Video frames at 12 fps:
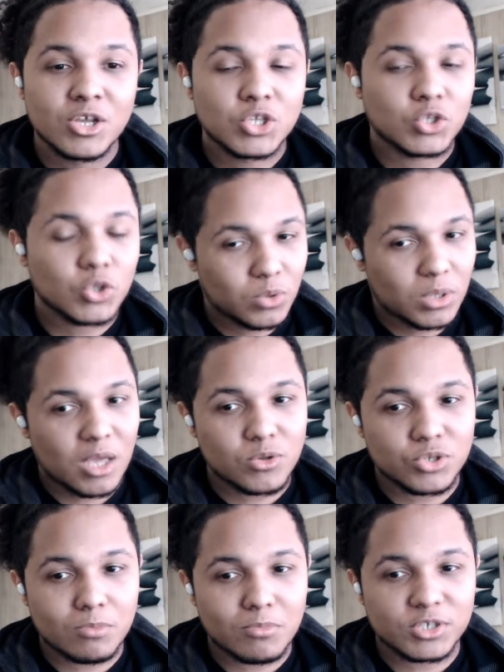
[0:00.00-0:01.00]
So thank you
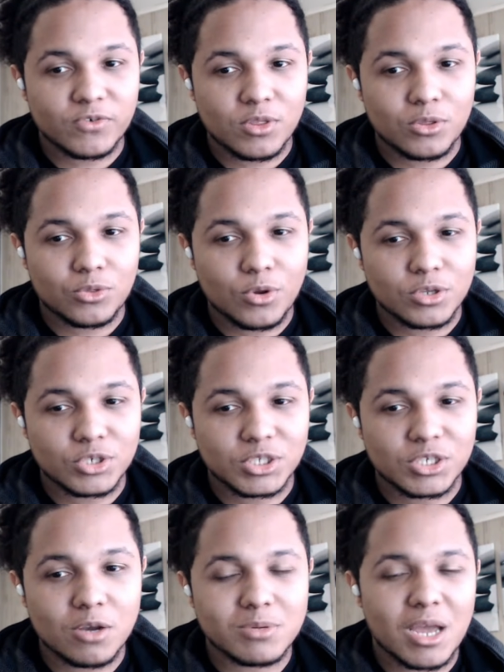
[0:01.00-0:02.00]
so much for the 300
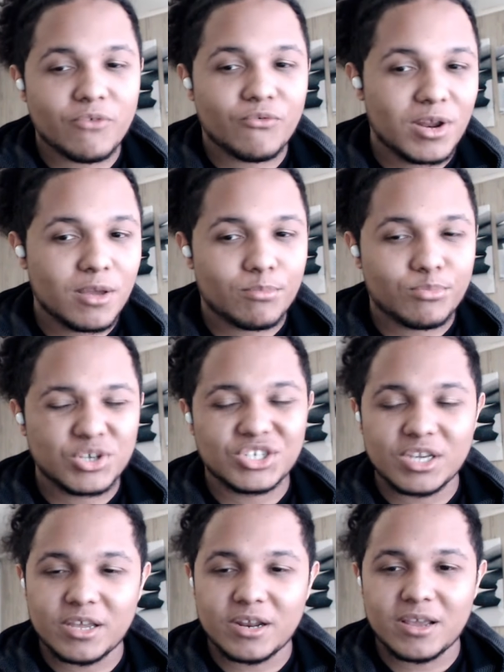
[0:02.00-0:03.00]
subs. I really
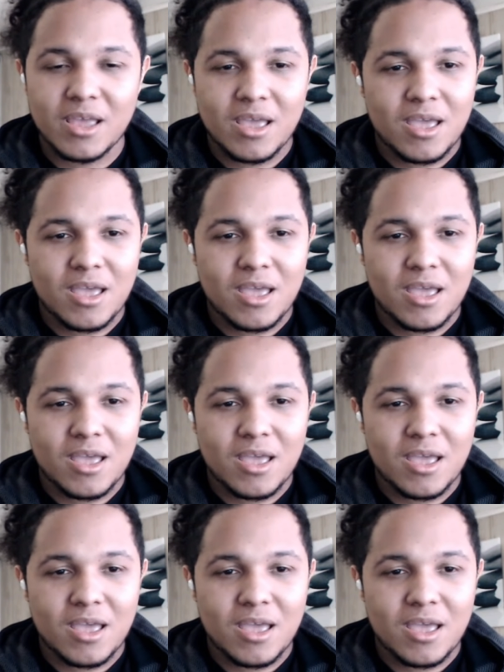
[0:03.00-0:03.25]
appreciate it.